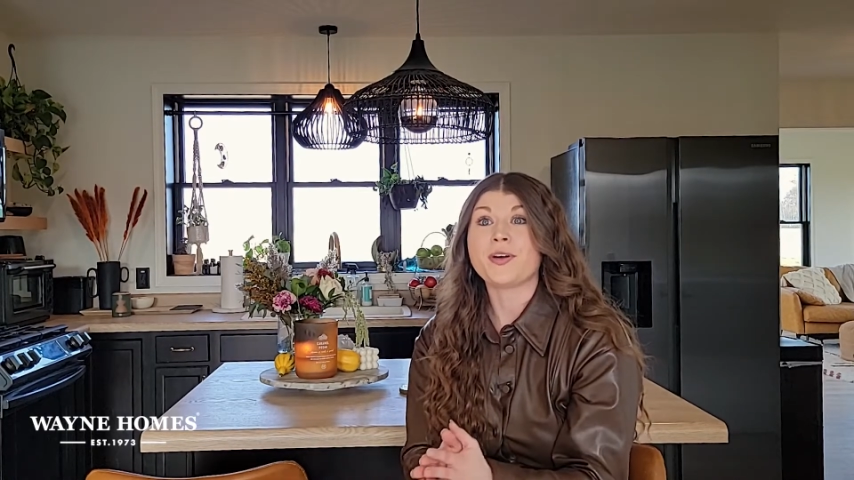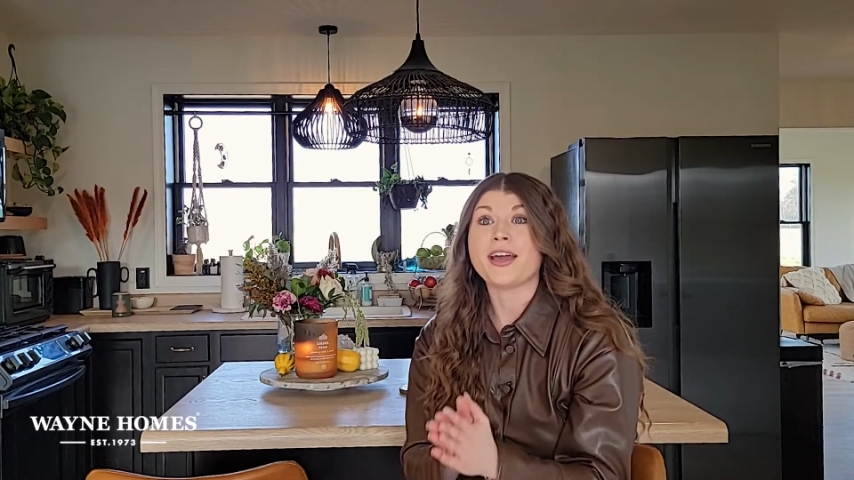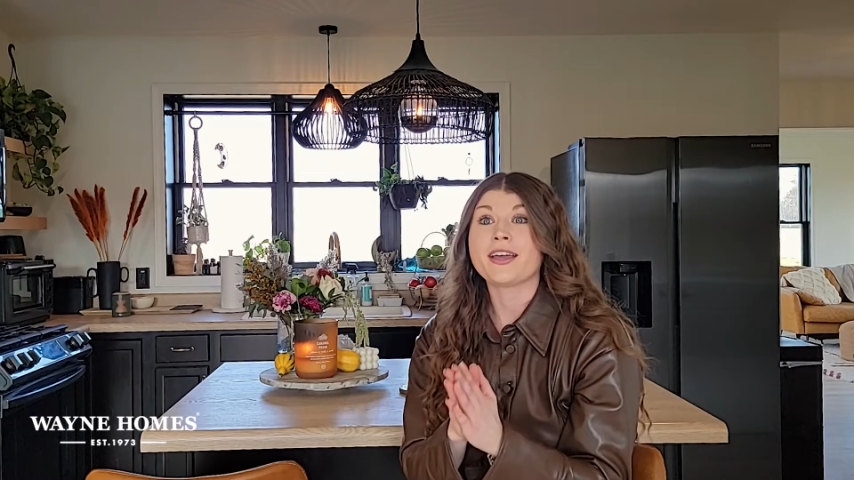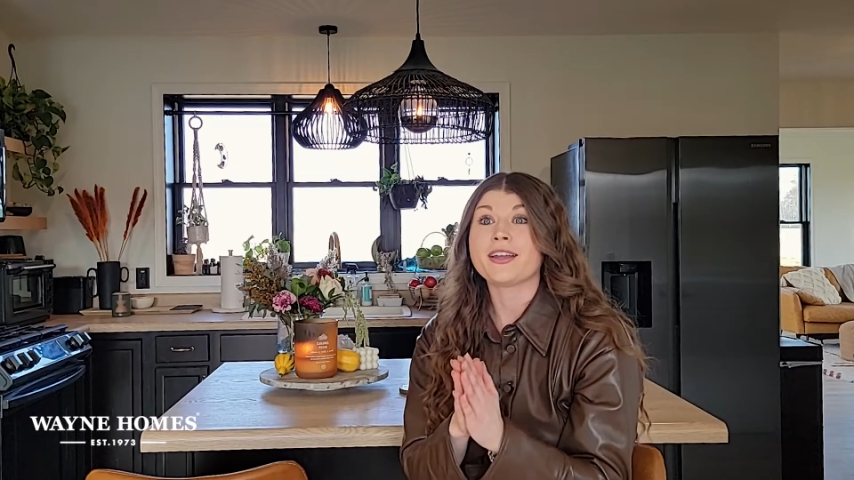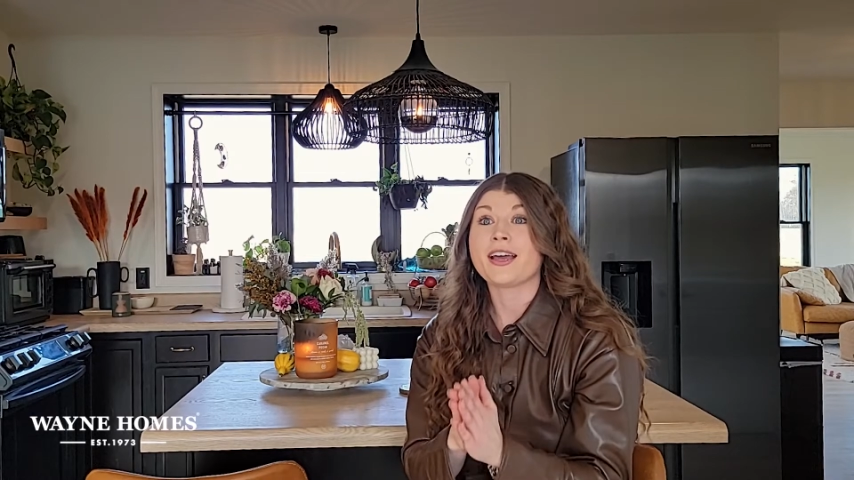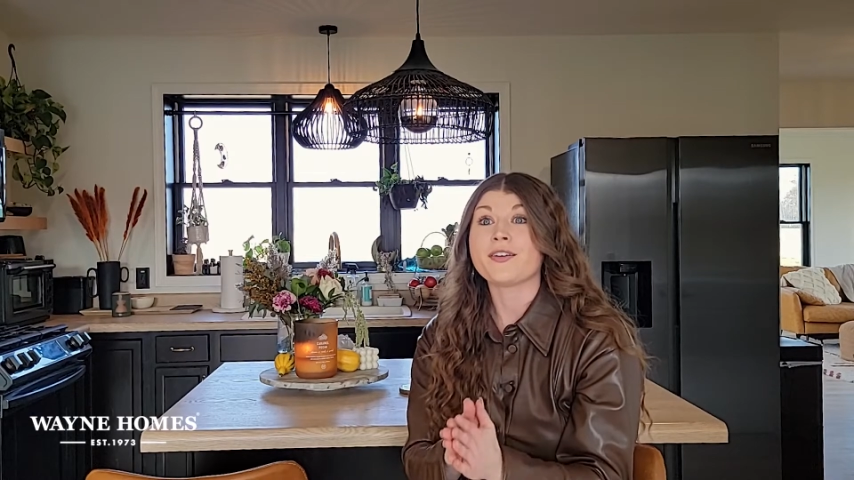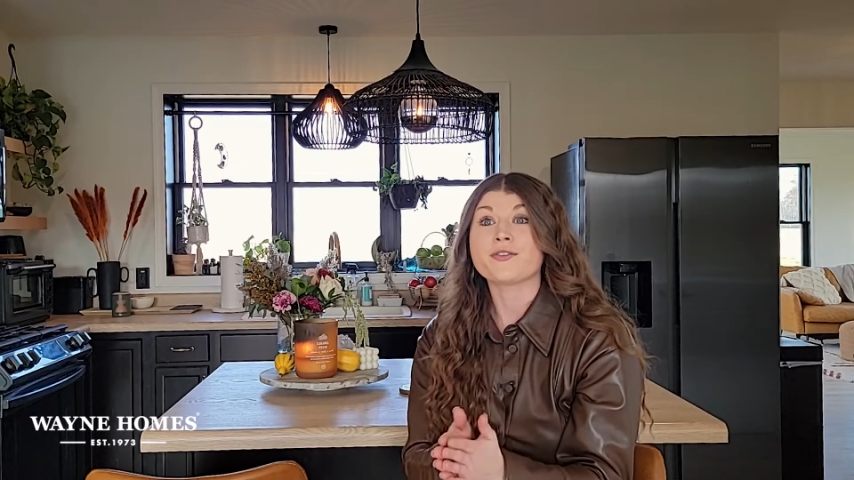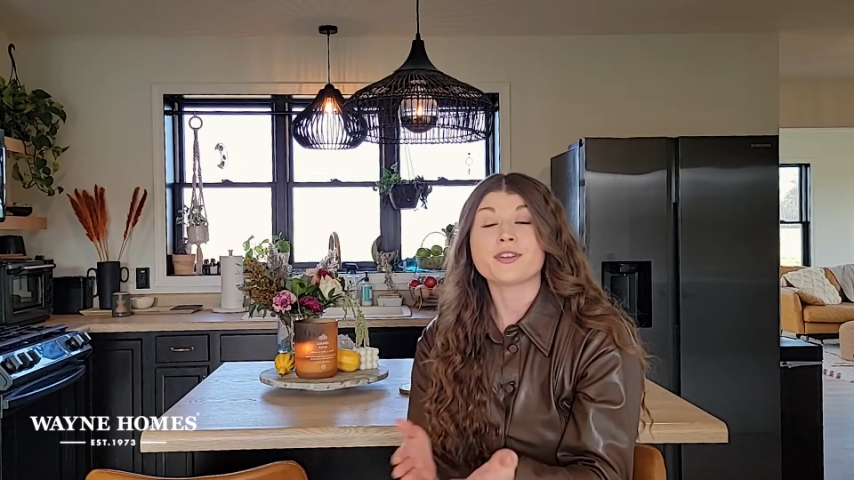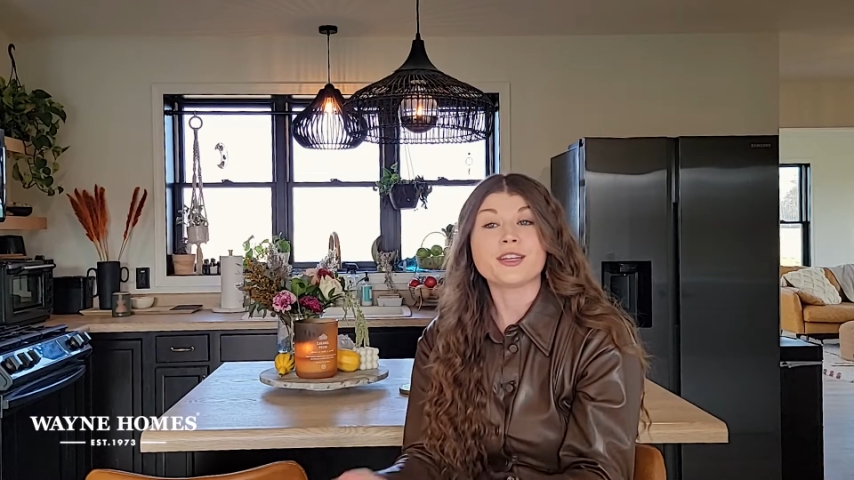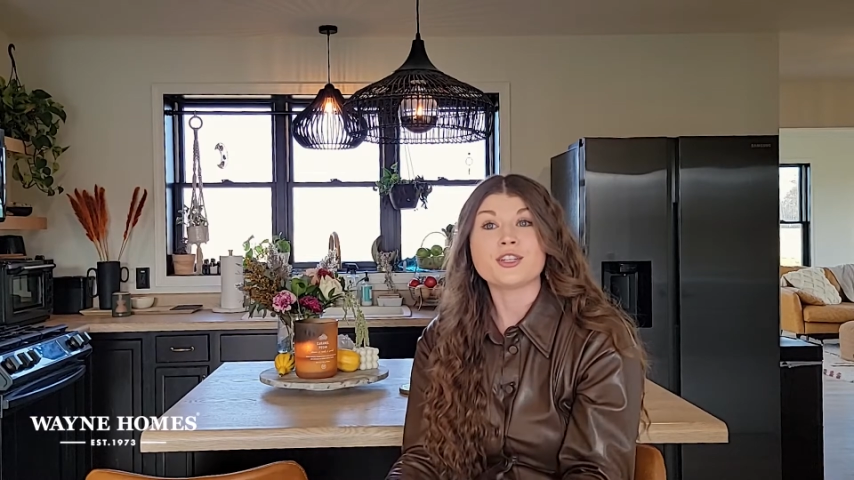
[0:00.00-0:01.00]
I can
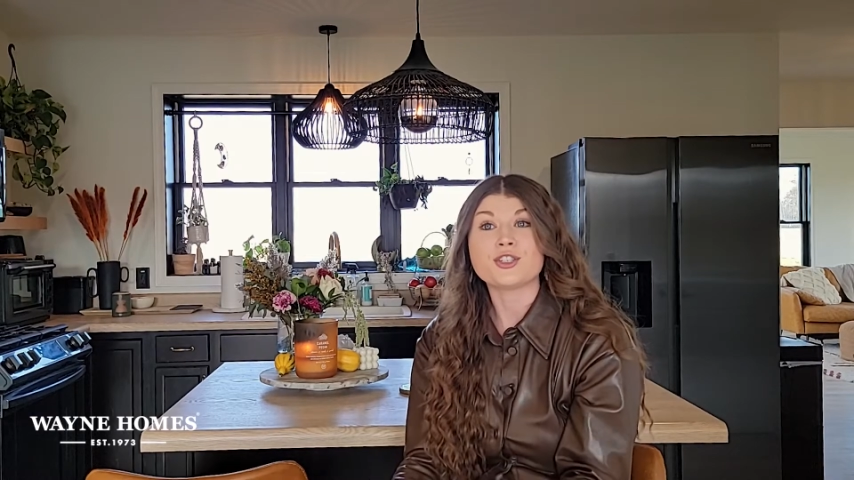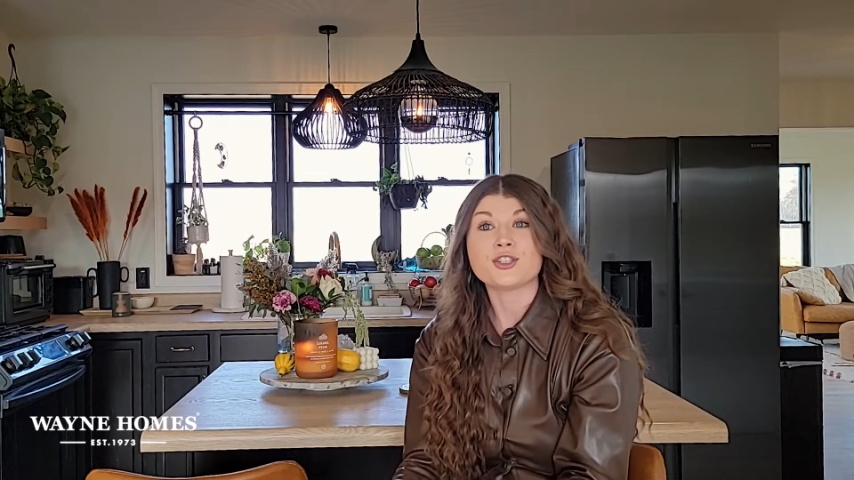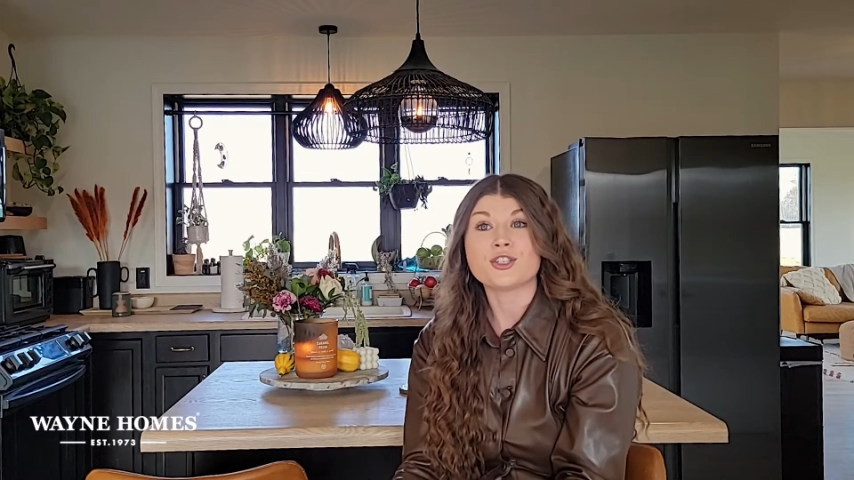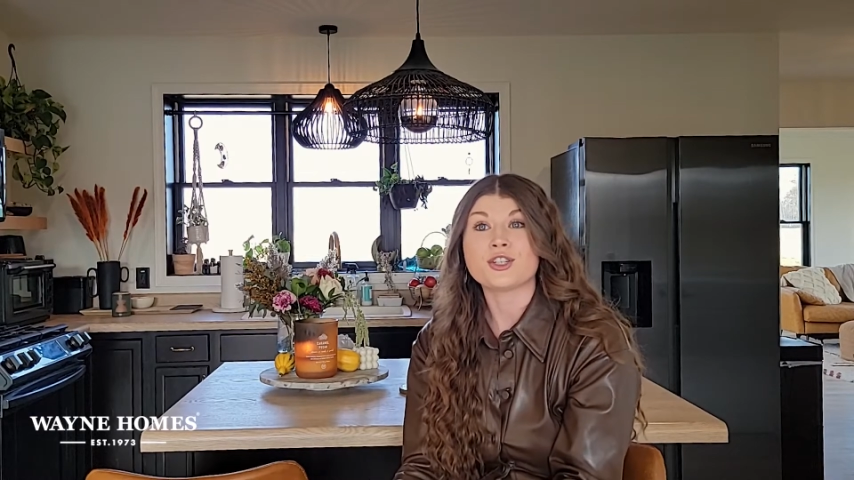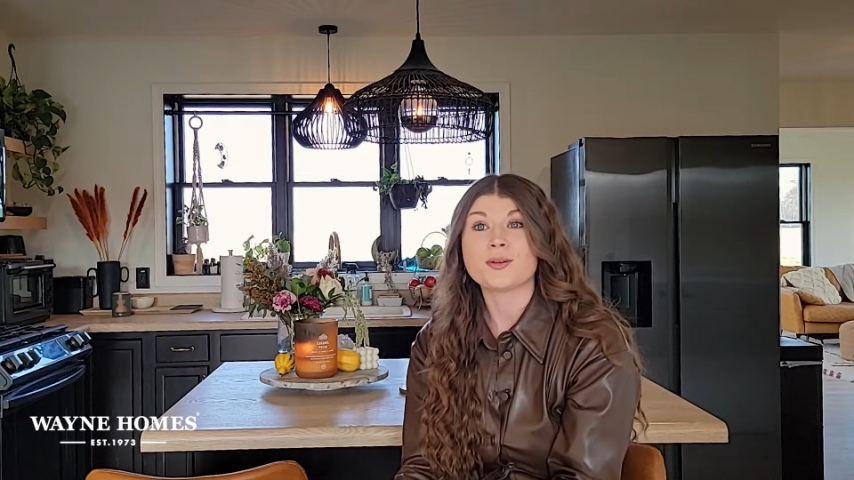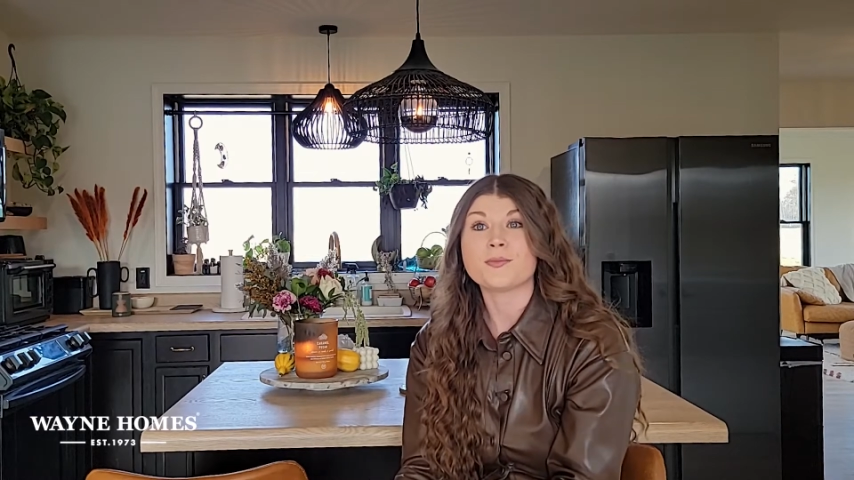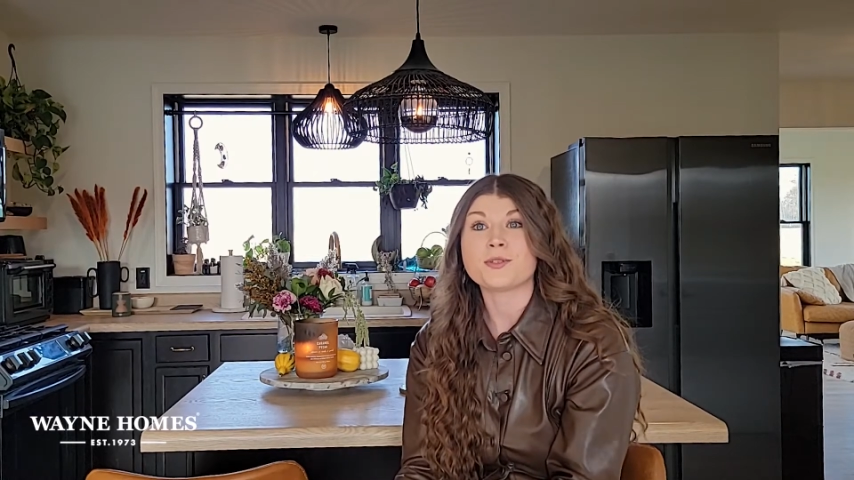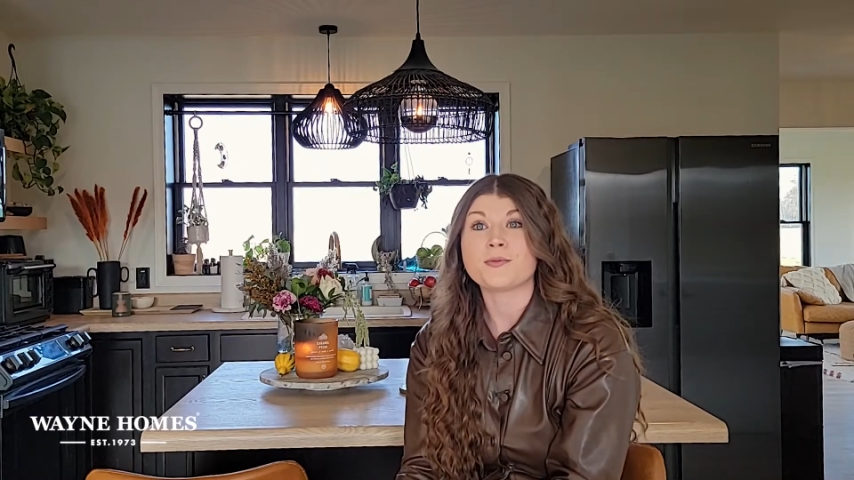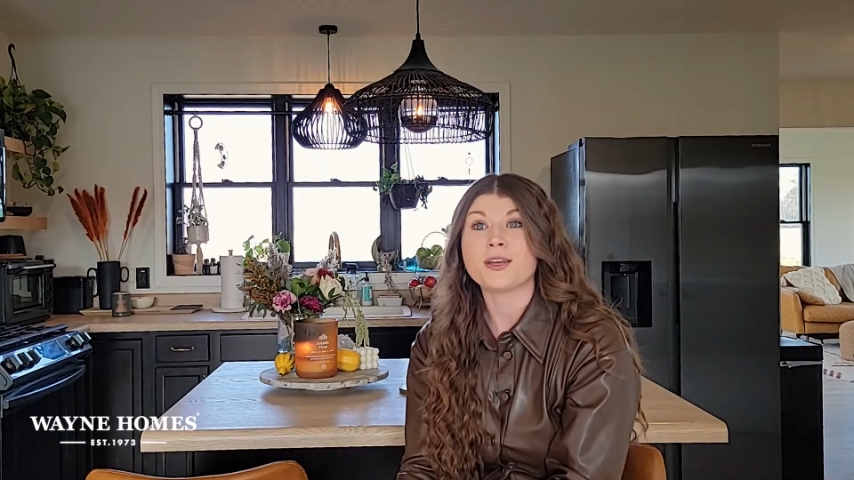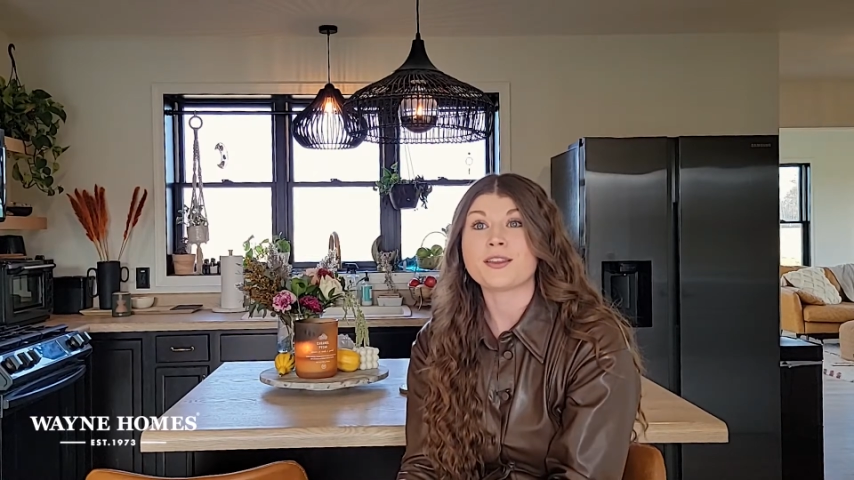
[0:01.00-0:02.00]
have
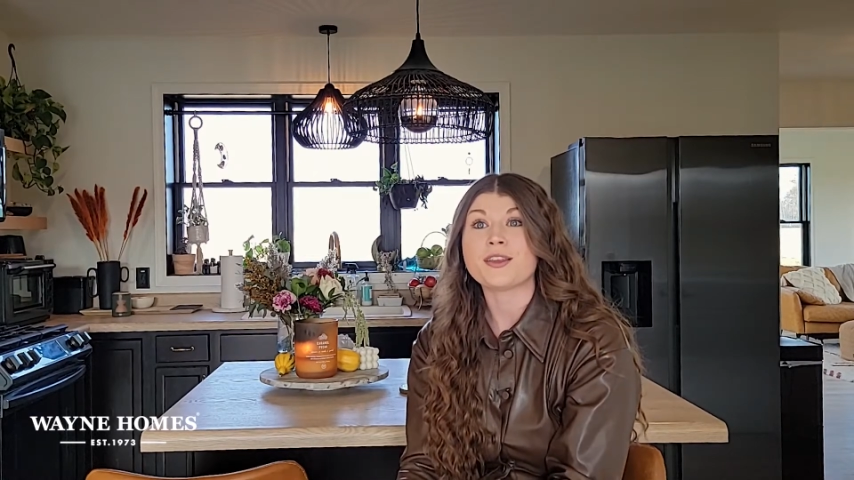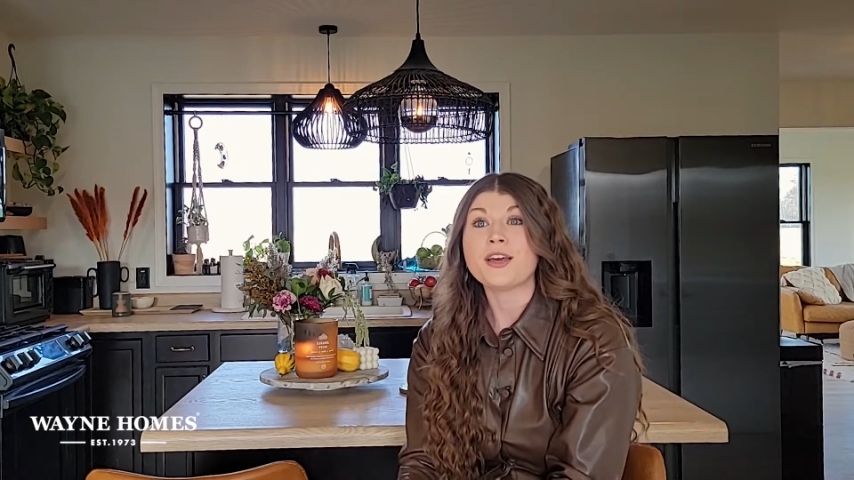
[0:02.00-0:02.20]
relationships with